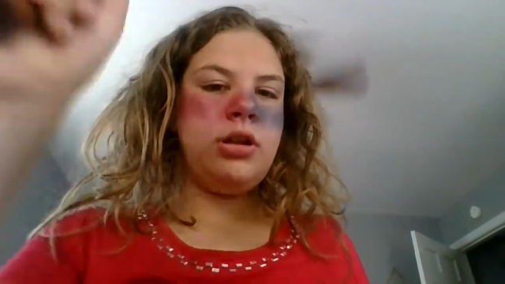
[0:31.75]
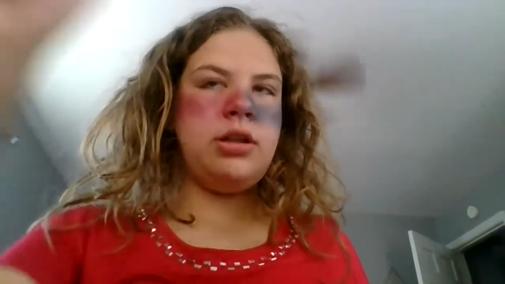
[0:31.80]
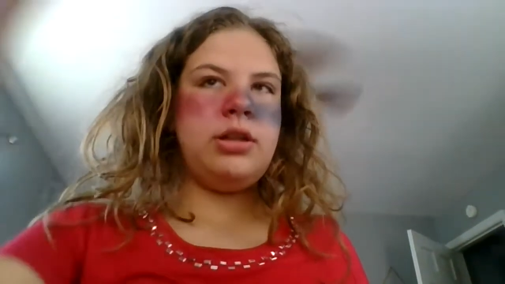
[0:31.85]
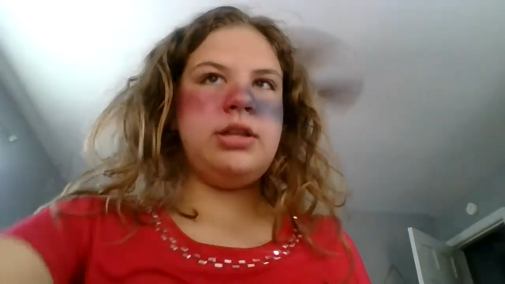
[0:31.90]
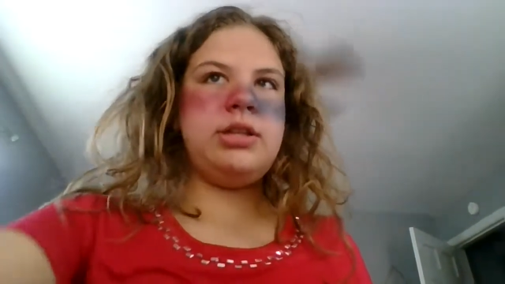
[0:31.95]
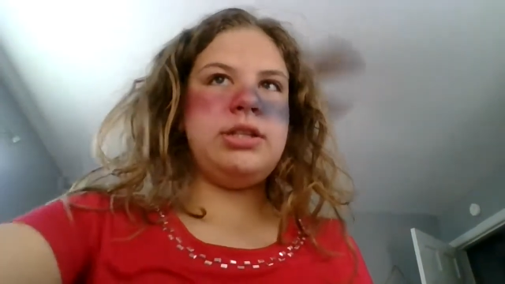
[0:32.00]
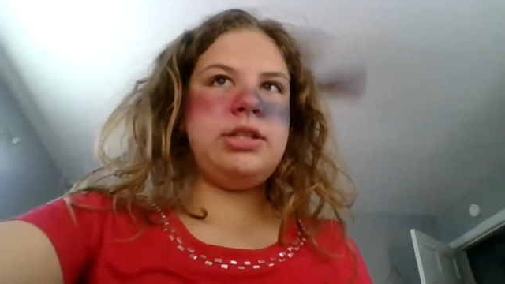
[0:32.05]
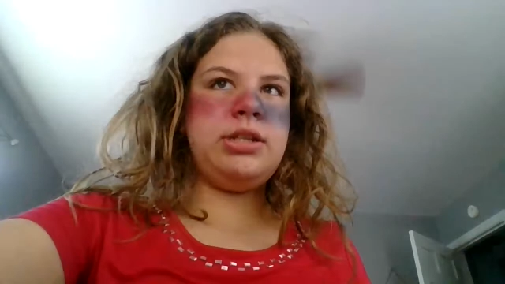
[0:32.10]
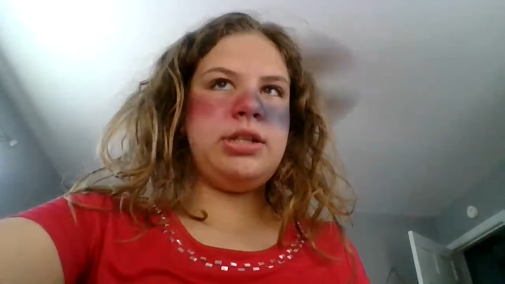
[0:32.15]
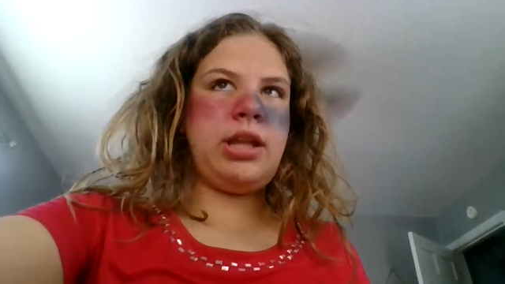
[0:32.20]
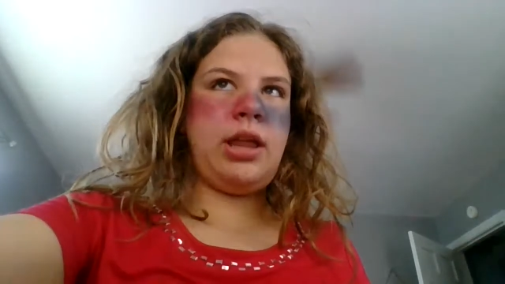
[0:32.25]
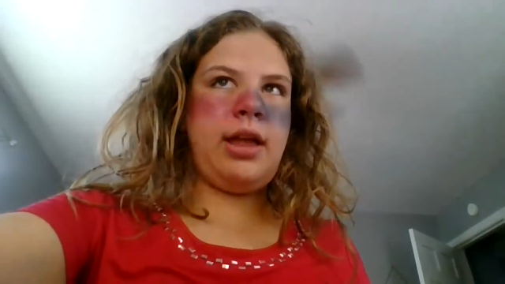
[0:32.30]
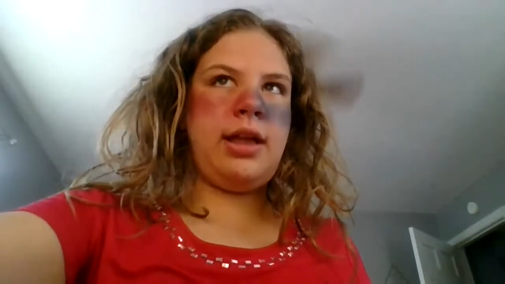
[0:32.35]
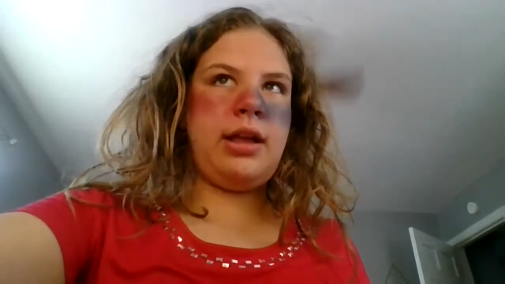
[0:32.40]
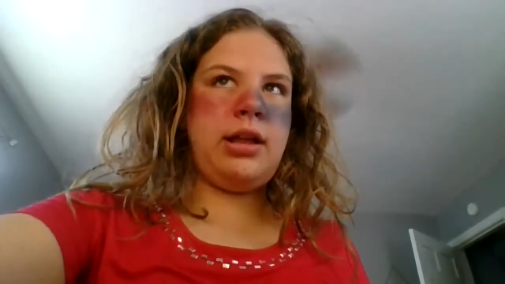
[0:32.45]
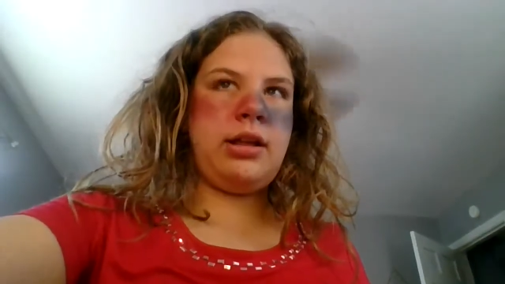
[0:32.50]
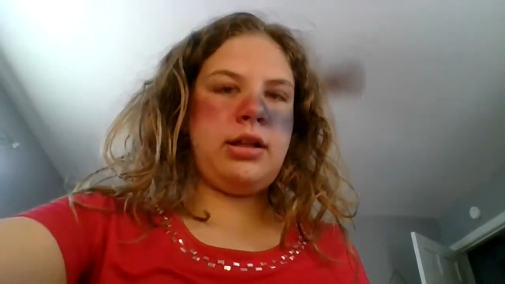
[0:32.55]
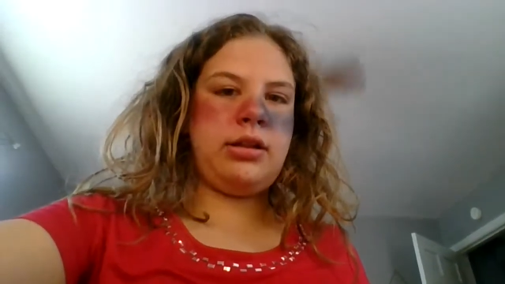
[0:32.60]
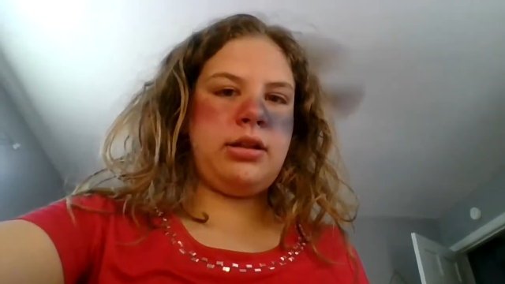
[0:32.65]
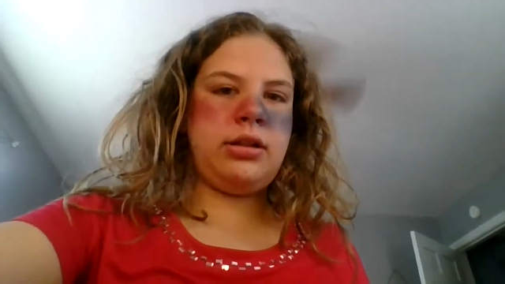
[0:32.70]
This is
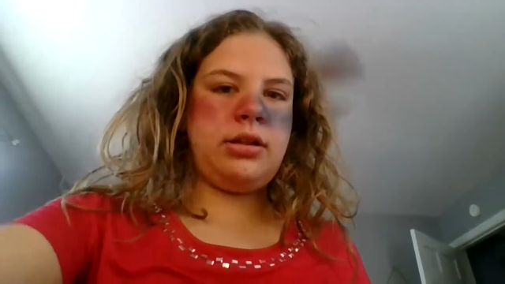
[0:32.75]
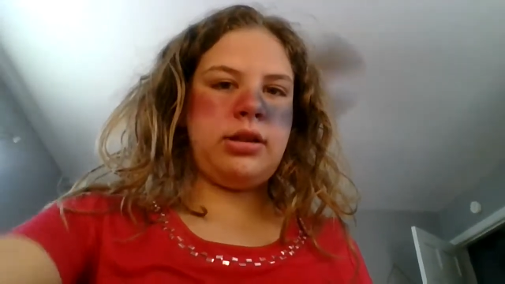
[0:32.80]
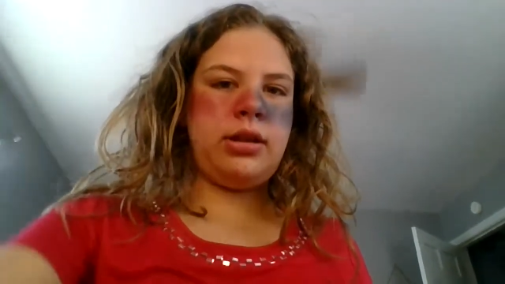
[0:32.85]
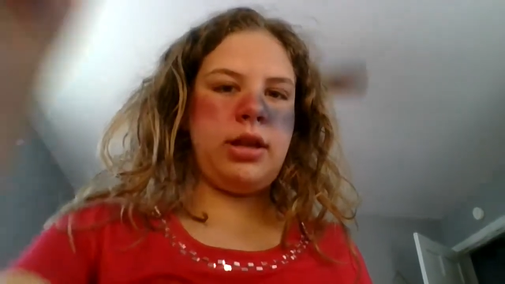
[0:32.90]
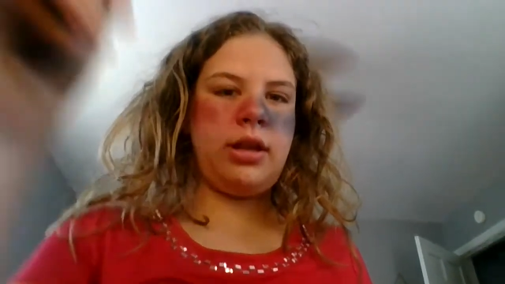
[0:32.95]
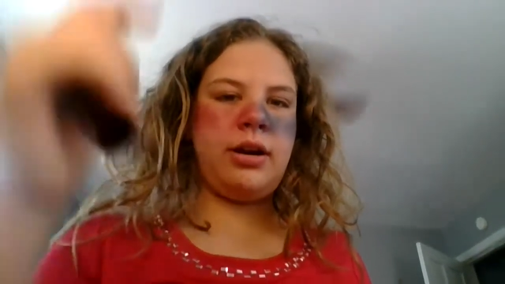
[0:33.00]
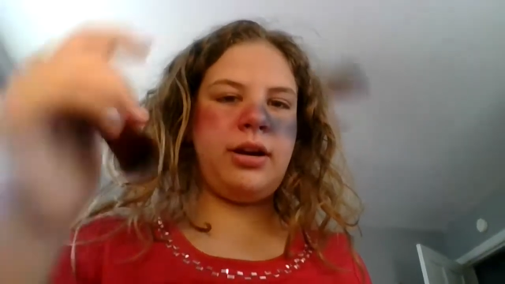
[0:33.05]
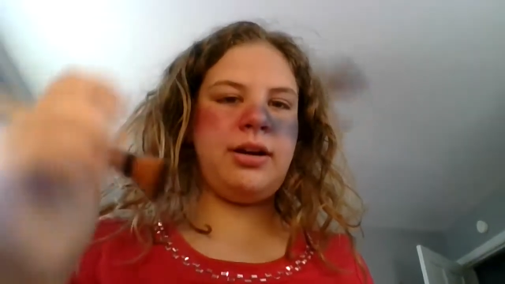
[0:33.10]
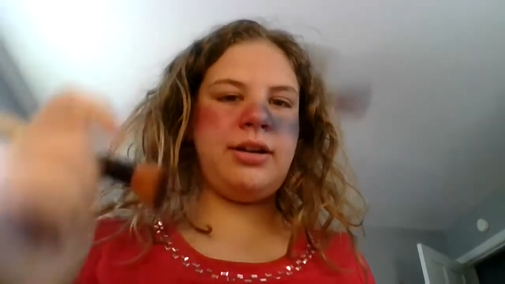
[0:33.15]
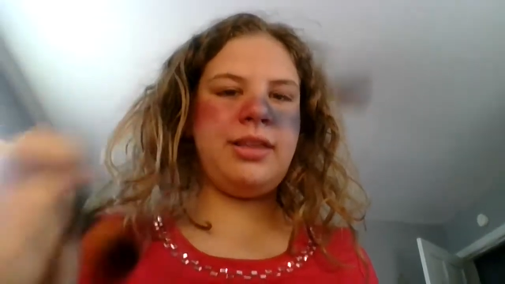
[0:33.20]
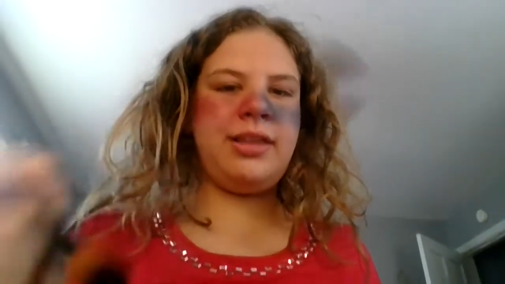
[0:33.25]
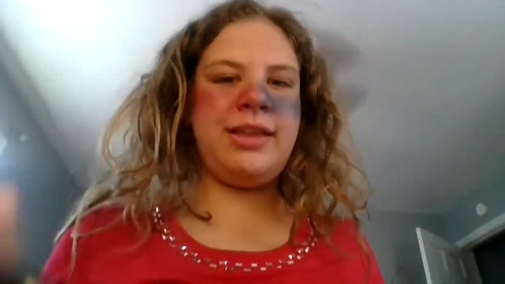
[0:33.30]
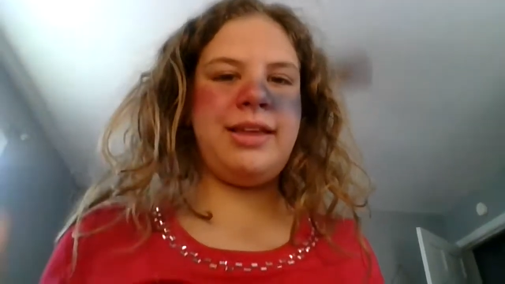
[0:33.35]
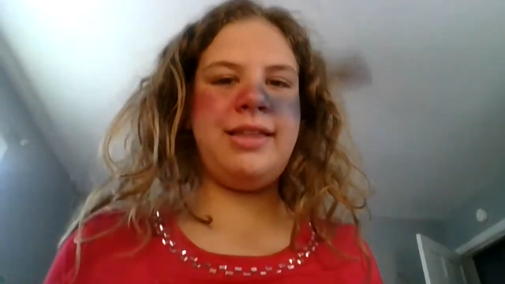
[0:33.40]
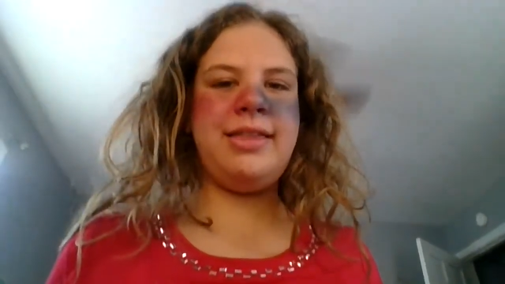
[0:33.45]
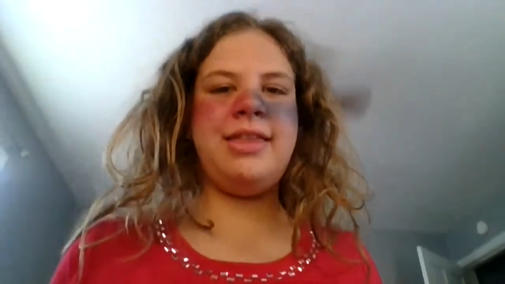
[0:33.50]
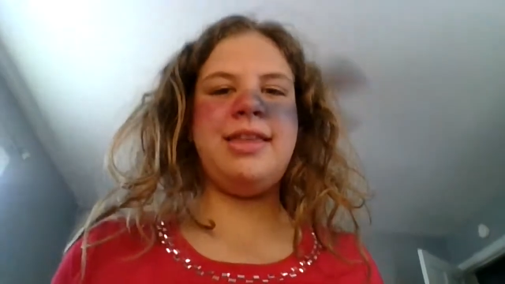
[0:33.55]
like literally